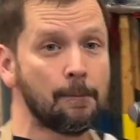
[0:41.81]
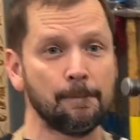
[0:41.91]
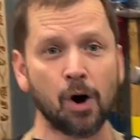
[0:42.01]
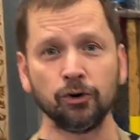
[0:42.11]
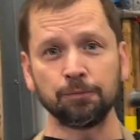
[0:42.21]

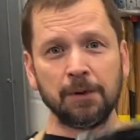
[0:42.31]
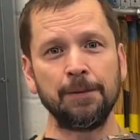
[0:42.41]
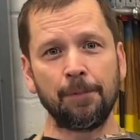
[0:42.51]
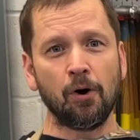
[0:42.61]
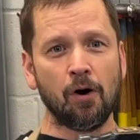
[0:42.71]
Most
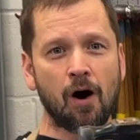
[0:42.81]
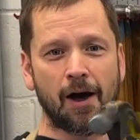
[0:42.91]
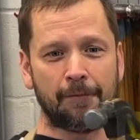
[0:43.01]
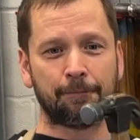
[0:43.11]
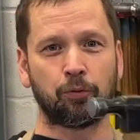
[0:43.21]
people
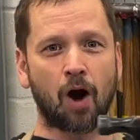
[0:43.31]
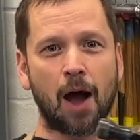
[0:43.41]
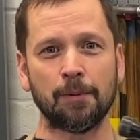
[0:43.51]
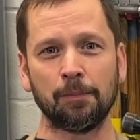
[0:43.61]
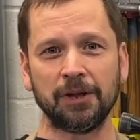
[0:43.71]
have
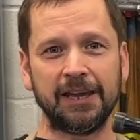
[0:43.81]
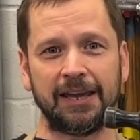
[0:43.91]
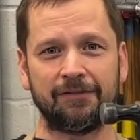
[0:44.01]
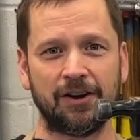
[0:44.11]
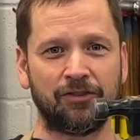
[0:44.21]
probably,
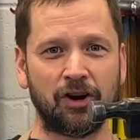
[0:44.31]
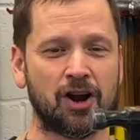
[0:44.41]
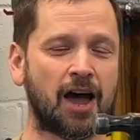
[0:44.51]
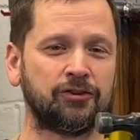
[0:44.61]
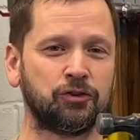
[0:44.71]
even if they're
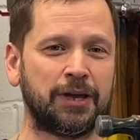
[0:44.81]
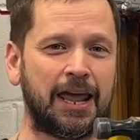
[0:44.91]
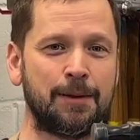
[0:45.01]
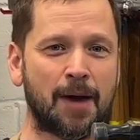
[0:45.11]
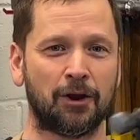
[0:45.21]
not doing
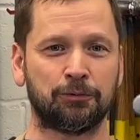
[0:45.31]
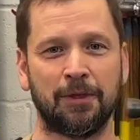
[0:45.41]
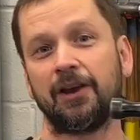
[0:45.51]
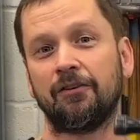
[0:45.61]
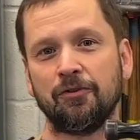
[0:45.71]
any
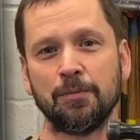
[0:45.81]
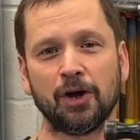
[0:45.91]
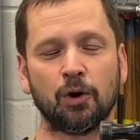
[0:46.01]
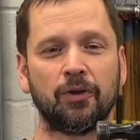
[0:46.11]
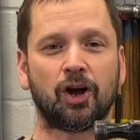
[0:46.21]
metalsmithing, are
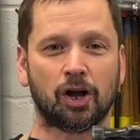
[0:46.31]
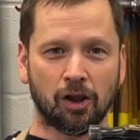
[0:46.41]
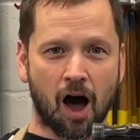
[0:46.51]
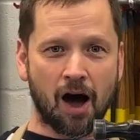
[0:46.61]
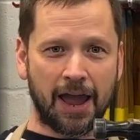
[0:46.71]
familiar with a
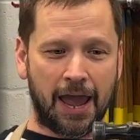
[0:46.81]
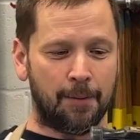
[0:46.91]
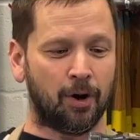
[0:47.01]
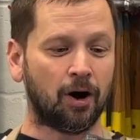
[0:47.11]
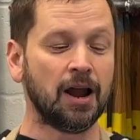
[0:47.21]
claw
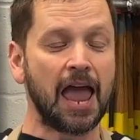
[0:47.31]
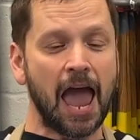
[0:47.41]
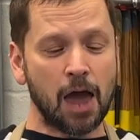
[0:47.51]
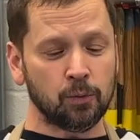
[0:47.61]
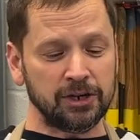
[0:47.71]
hammer,
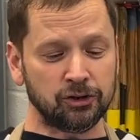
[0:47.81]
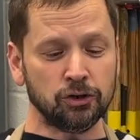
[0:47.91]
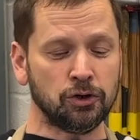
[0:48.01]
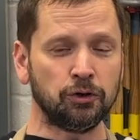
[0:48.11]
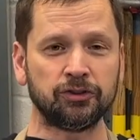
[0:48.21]
and we do
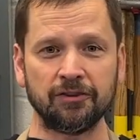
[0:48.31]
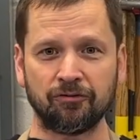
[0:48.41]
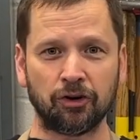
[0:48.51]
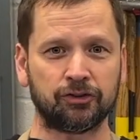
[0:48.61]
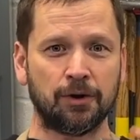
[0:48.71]
use it
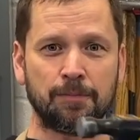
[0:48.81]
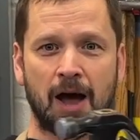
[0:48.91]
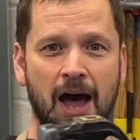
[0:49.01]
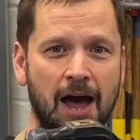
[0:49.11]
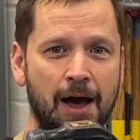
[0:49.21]
for some
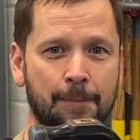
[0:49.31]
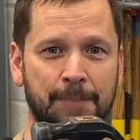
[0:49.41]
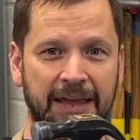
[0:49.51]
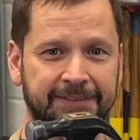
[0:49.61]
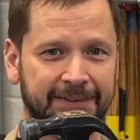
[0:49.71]

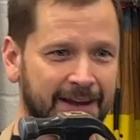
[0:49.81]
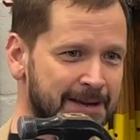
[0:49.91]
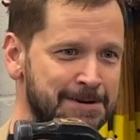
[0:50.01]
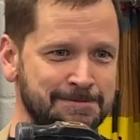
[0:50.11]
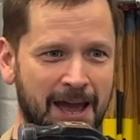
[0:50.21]

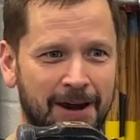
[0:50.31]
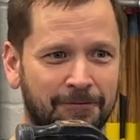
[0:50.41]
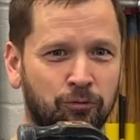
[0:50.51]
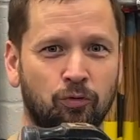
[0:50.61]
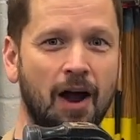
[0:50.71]
basic kind of
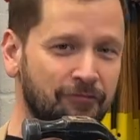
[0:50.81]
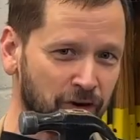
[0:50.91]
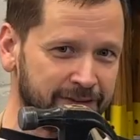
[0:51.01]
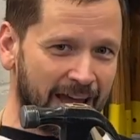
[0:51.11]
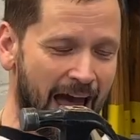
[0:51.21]

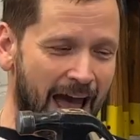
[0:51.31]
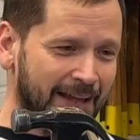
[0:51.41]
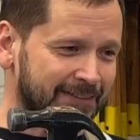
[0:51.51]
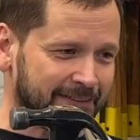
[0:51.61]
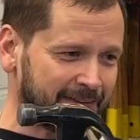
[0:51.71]
rougher
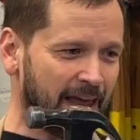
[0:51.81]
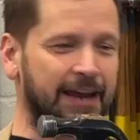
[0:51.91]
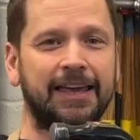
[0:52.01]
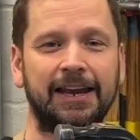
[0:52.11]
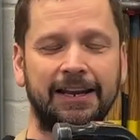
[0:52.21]
tasks
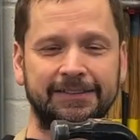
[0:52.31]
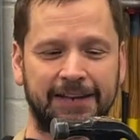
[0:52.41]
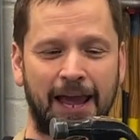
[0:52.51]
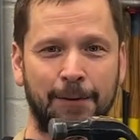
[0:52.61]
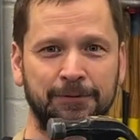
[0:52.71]
like hitting
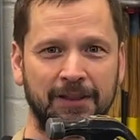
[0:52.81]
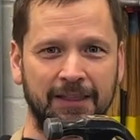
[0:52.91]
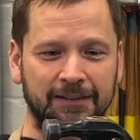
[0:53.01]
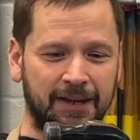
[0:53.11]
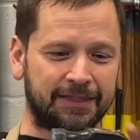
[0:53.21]
stamps and
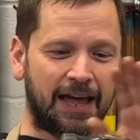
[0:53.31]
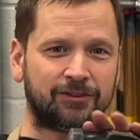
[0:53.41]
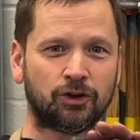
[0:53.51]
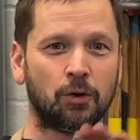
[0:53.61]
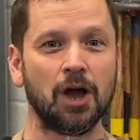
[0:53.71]
things like
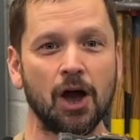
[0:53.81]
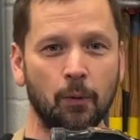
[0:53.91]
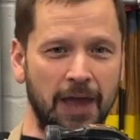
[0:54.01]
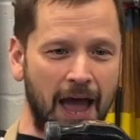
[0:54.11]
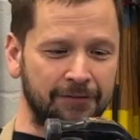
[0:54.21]
that. So
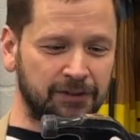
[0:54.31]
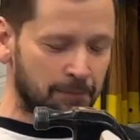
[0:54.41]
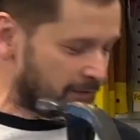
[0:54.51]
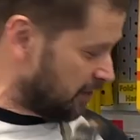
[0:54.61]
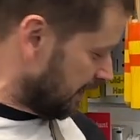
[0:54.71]
we have
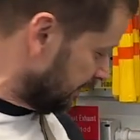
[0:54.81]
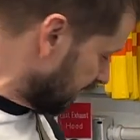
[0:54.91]
some of these